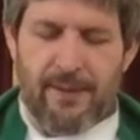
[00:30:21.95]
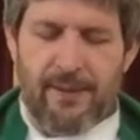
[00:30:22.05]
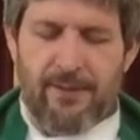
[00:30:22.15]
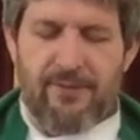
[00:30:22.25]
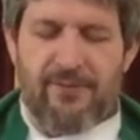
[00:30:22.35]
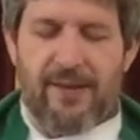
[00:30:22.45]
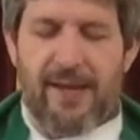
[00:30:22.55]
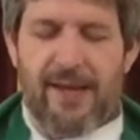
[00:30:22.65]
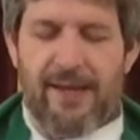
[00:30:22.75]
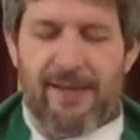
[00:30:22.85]
This
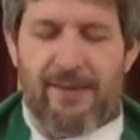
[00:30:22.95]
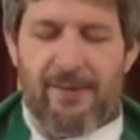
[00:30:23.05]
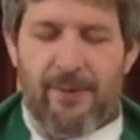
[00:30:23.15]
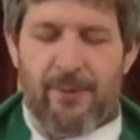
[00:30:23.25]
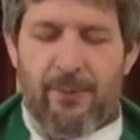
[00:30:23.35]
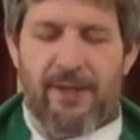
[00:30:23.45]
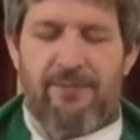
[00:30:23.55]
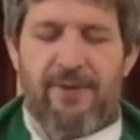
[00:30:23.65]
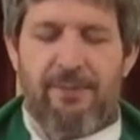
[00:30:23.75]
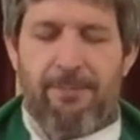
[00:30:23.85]
day, we
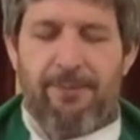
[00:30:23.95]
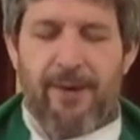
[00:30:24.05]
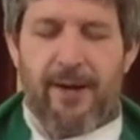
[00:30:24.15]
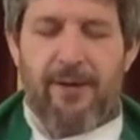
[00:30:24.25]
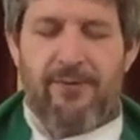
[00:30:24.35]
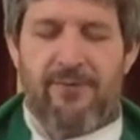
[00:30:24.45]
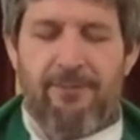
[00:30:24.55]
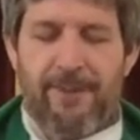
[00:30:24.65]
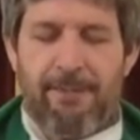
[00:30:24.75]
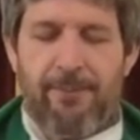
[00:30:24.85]
lift up the prayers
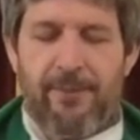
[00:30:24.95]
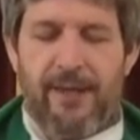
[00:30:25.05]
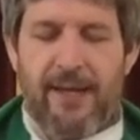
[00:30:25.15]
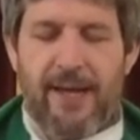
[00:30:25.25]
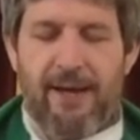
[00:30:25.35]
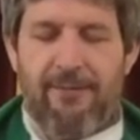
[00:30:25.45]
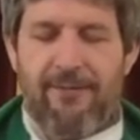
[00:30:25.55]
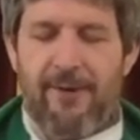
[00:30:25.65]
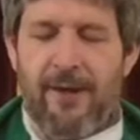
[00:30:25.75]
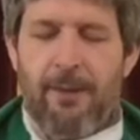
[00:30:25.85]
of people that have
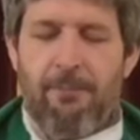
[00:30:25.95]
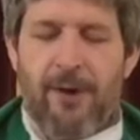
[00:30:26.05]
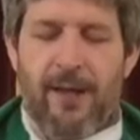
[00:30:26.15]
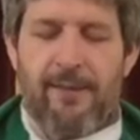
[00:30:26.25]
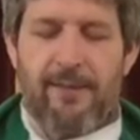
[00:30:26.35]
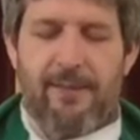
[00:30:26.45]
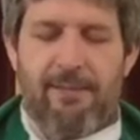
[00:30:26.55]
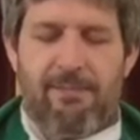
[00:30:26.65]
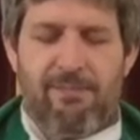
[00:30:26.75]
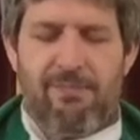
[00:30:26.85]
brought
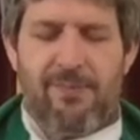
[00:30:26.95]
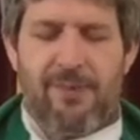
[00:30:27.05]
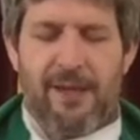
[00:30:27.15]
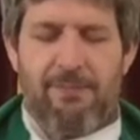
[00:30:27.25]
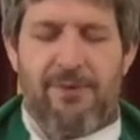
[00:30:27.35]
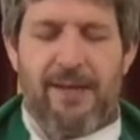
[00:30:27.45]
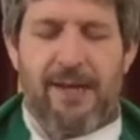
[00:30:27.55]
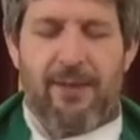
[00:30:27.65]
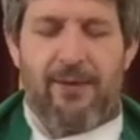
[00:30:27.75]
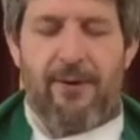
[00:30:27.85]
them
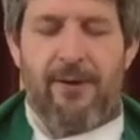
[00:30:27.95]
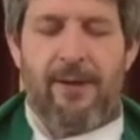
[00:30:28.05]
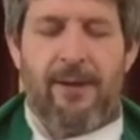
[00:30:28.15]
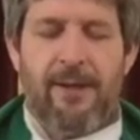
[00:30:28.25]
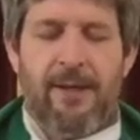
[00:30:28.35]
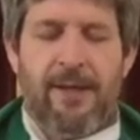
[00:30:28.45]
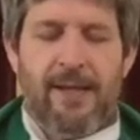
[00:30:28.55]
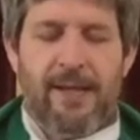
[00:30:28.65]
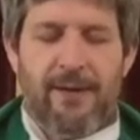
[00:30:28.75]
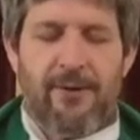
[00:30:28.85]
together
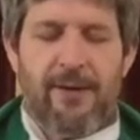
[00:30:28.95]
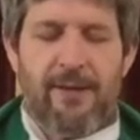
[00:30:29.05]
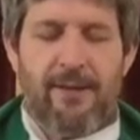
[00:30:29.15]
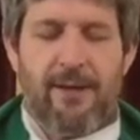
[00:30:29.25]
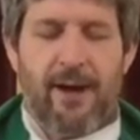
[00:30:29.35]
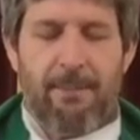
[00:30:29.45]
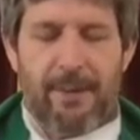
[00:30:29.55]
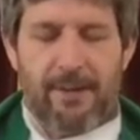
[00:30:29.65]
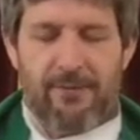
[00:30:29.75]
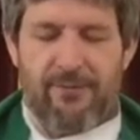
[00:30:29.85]
here in the
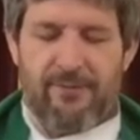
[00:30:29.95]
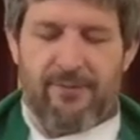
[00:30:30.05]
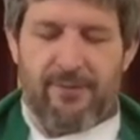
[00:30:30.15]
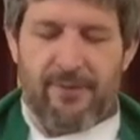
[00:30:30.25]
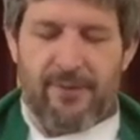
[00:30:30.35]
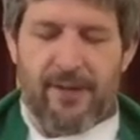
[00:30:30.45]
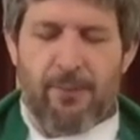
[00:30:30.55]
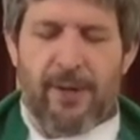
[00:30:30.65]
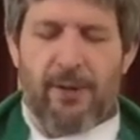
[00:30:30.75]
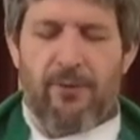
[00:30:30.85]
comments.
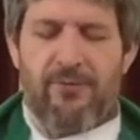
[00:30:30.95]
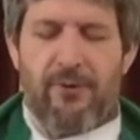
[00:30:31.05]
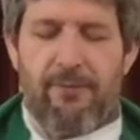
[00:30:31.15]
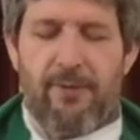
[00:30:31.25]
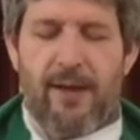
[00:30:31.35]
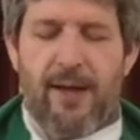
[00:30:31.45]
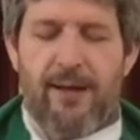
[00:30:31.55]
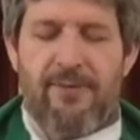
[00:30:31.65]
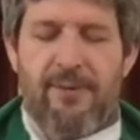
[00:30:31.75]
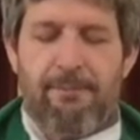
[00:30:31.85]
We also
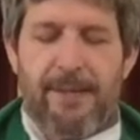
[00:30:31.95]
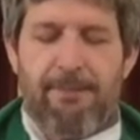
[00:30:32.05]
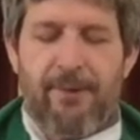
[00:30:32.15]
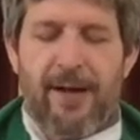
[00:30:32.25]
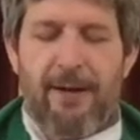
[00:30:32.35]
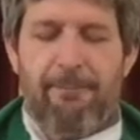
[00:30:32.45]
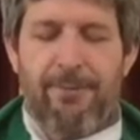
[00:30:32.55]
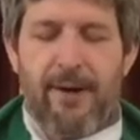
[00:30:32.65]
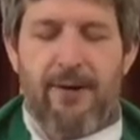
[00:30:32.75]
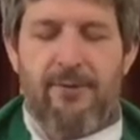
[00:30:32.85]
realize that people have
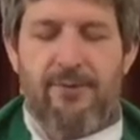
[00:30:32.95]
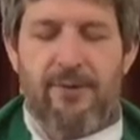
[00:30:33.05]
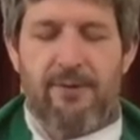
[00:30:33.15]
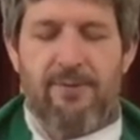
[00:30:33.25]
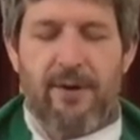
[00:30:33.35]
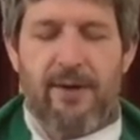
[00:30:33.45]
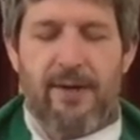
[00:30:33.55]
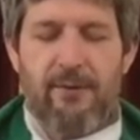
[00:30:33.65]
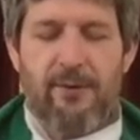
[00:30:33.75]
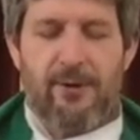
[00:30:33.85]
prayers on their very
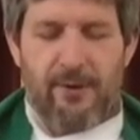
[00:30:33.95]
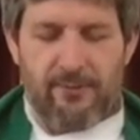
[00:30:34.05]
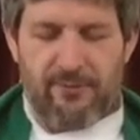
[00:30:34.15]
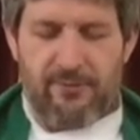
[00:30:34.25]
own hearts.